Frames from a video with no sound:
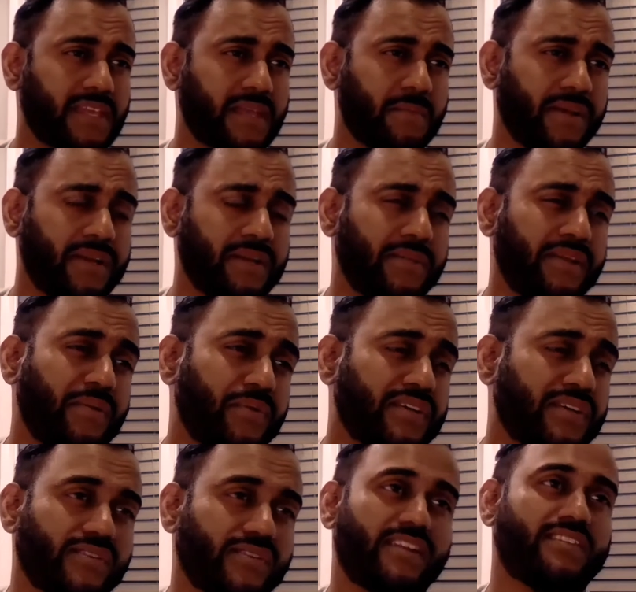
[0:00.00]
but in many
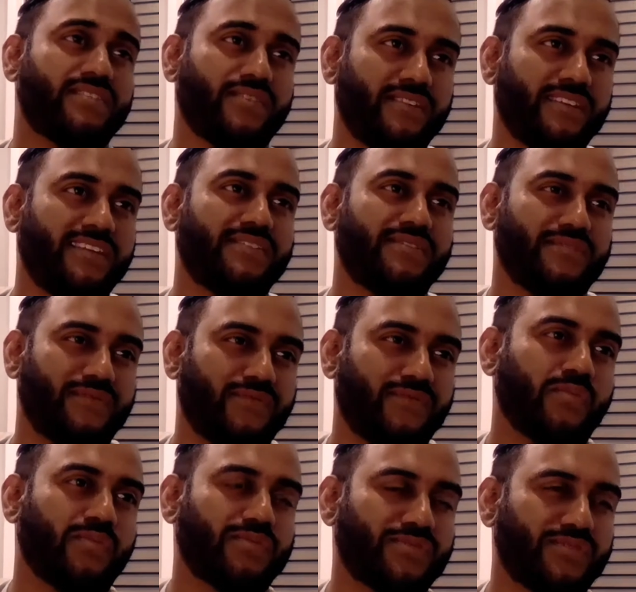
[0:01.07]
ways try to turn it into a
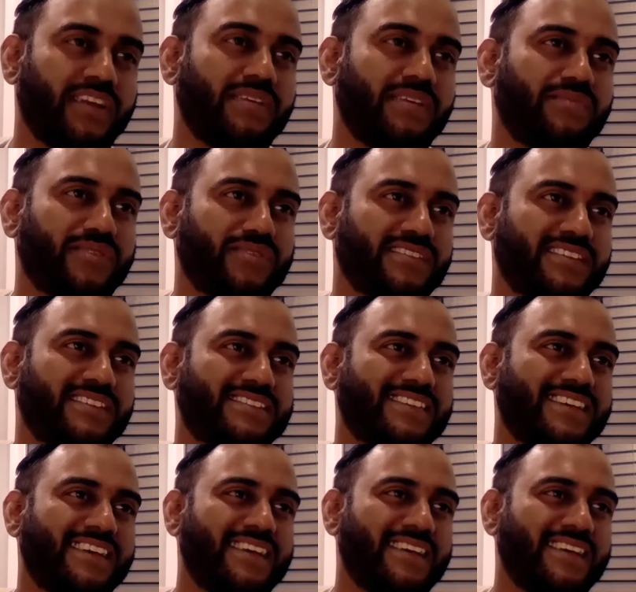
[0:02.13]
formal training process.